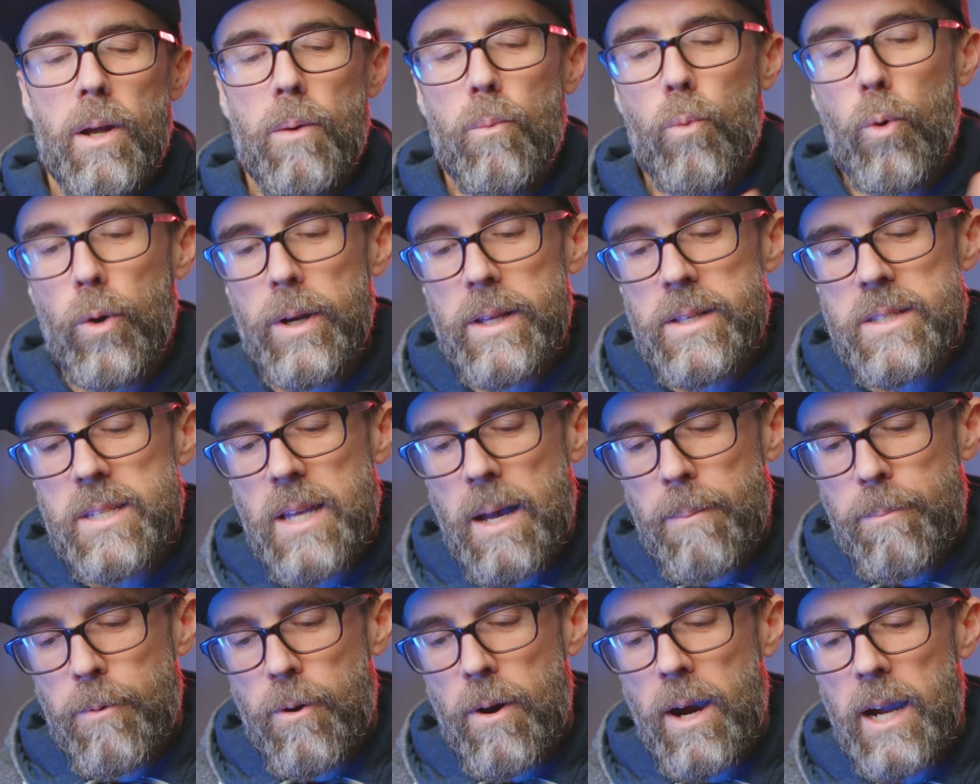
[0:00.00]
I'm wanting to
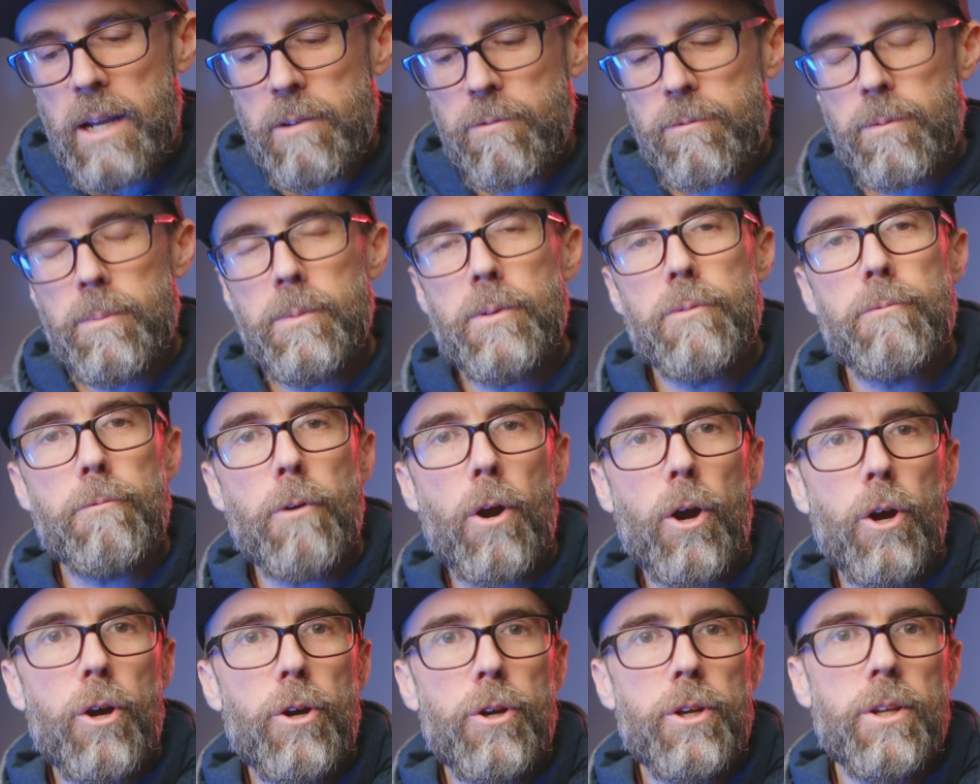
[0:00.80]
upgrade from the
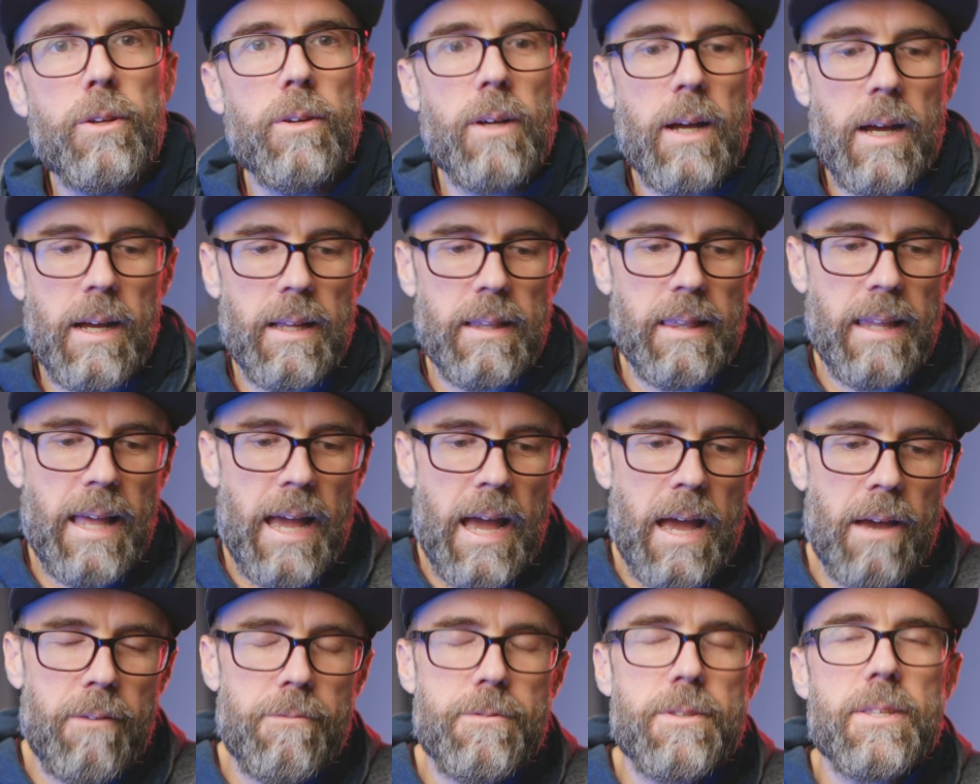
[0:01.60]
Rode
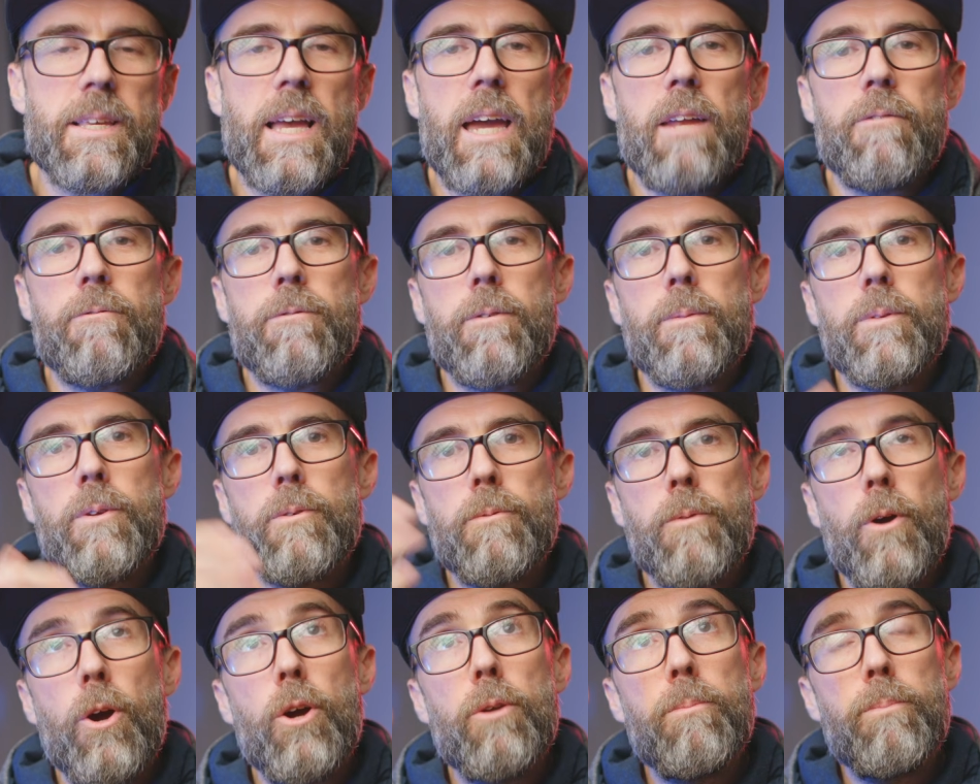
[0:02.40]
lavs and from the
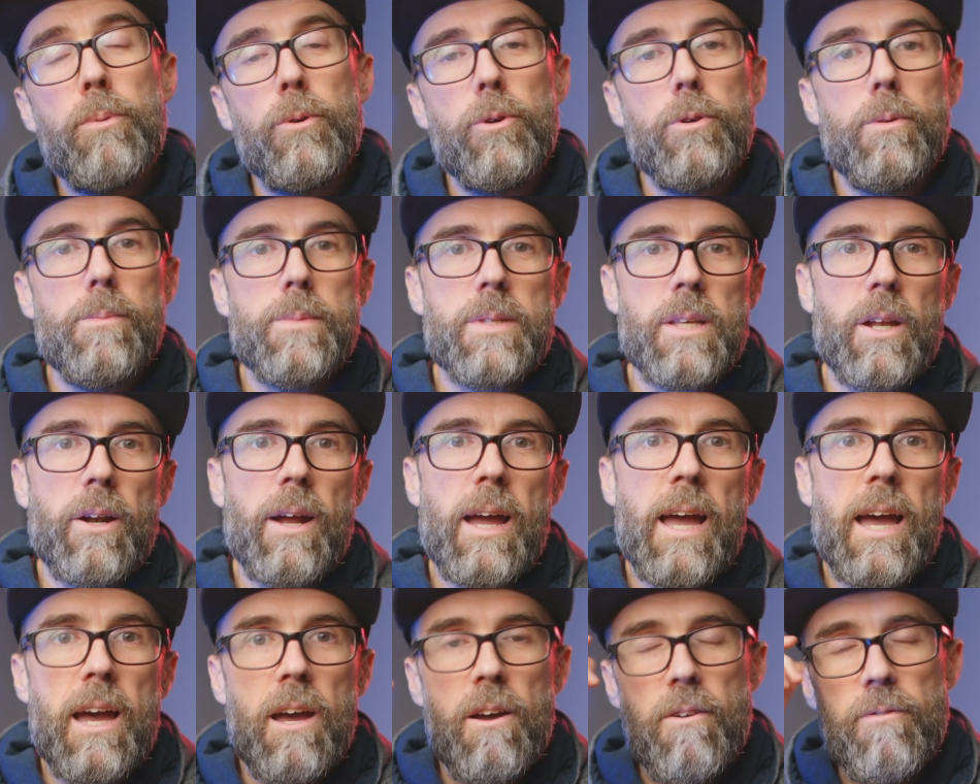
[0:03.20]
Rode booms that I
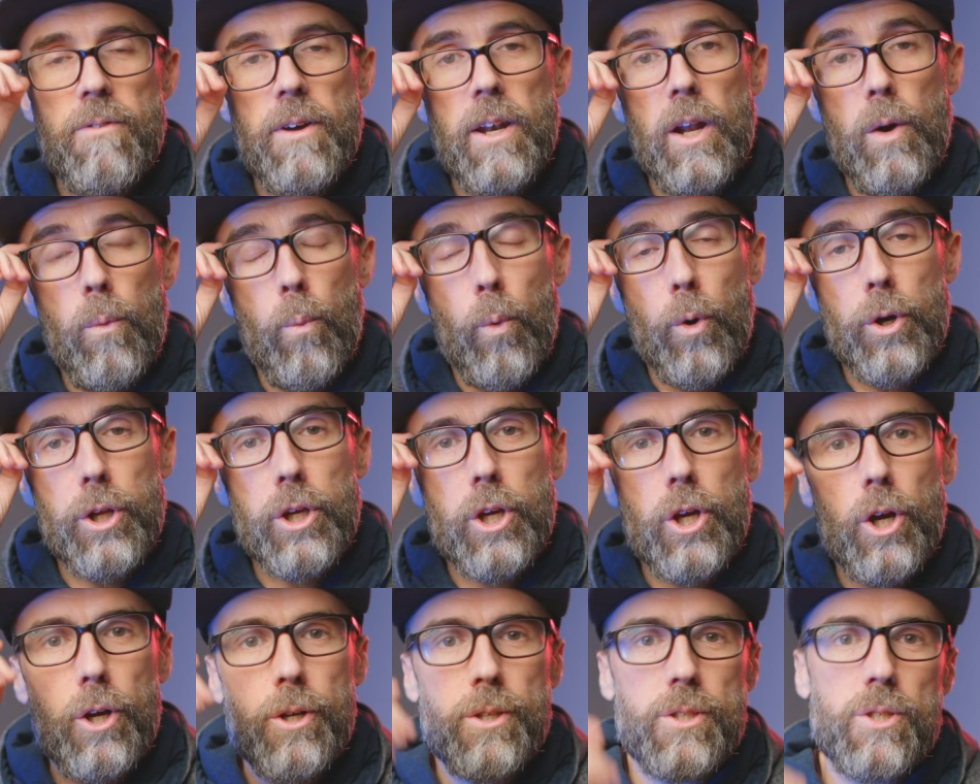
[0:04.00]
have, and I want to
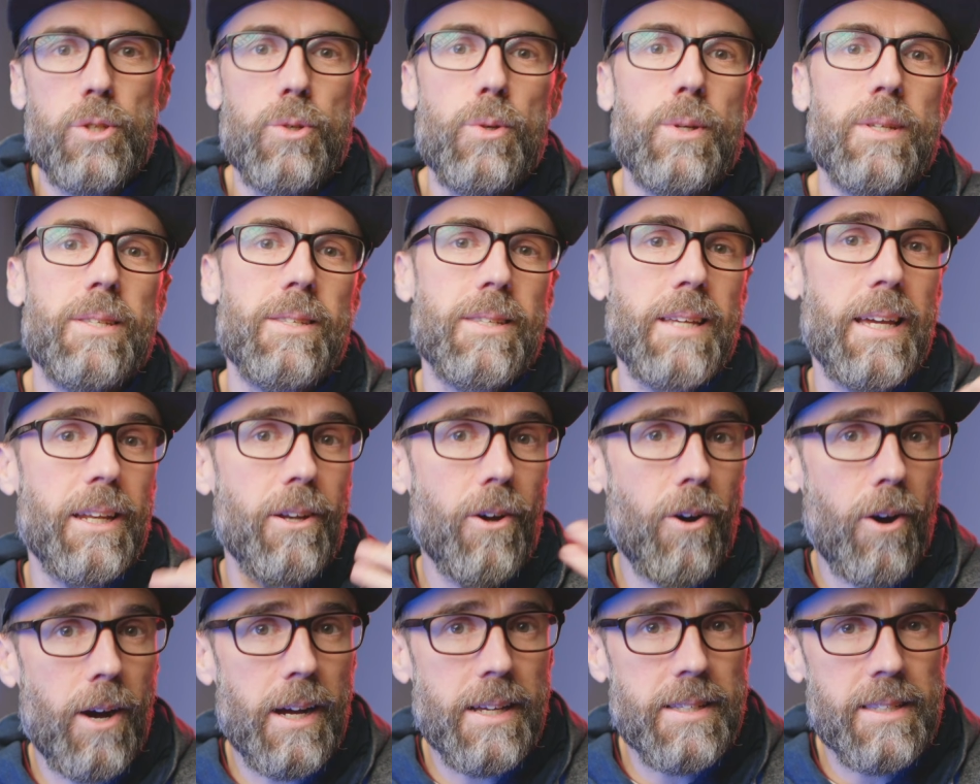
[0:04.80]
go to a
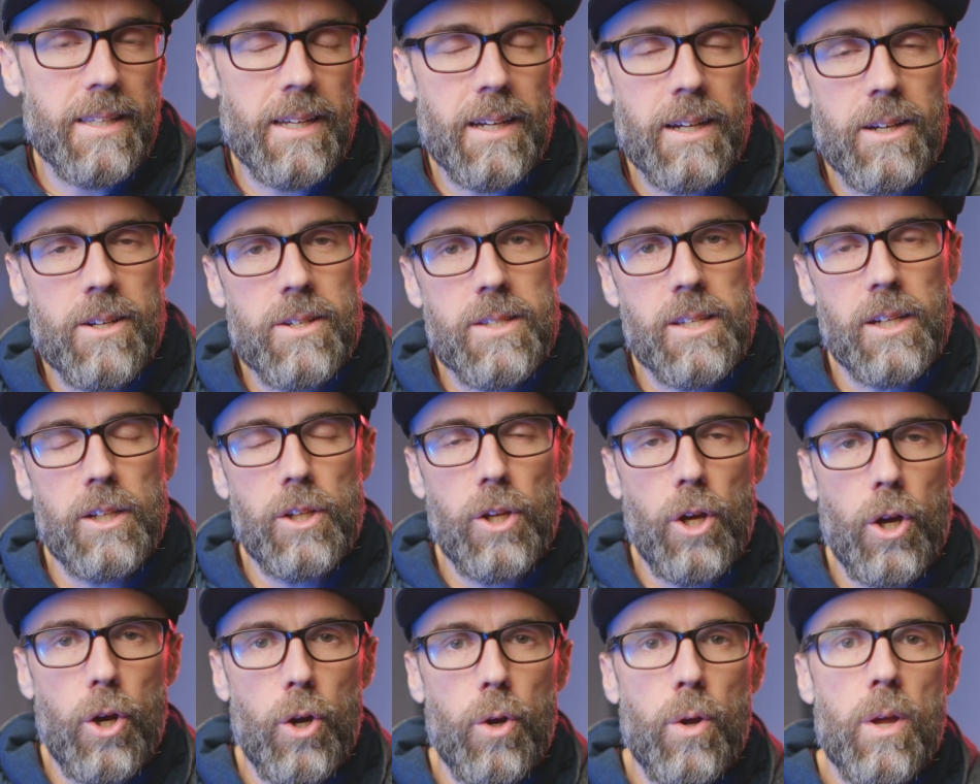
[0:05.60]
Sennheiser because I
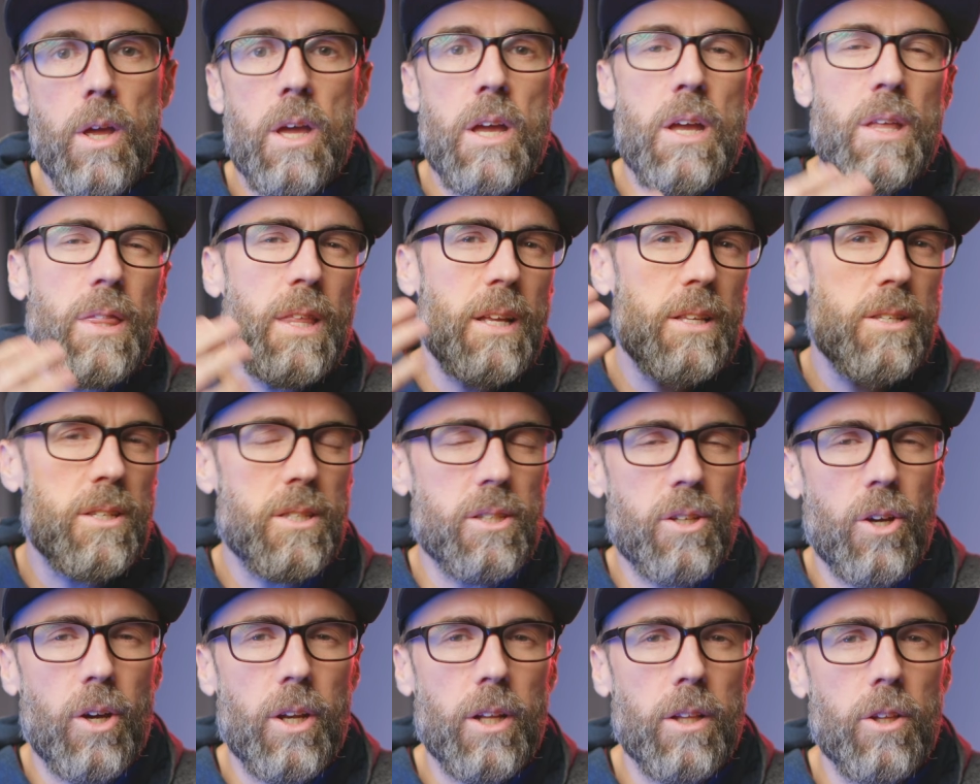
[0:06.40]
know they
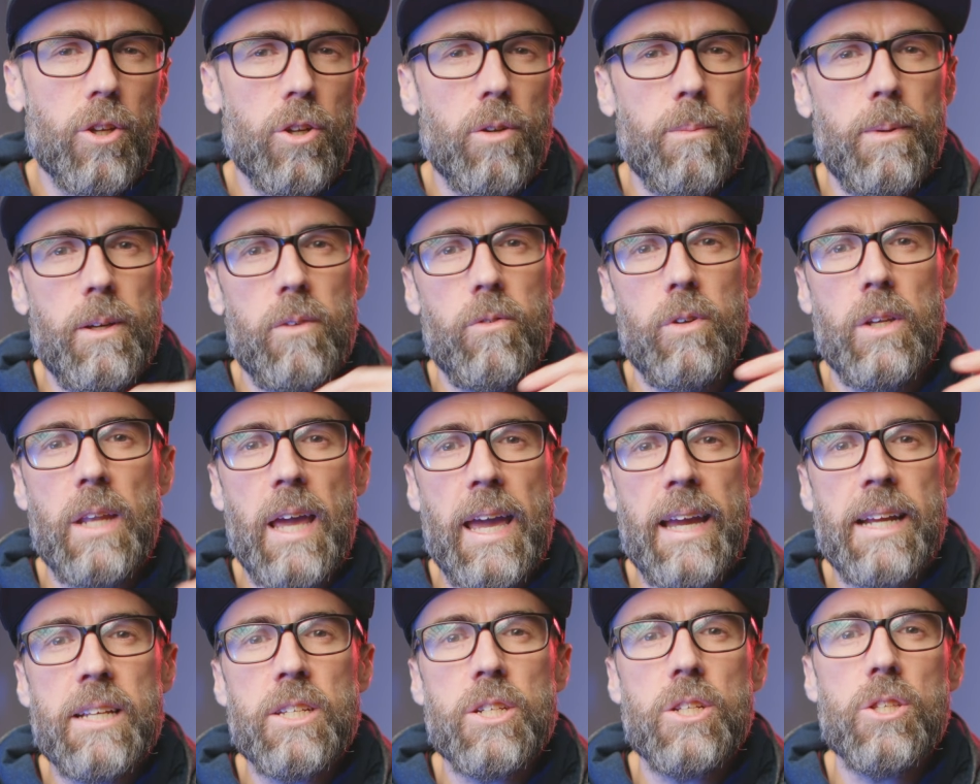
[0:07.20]
just got a little bit of an edge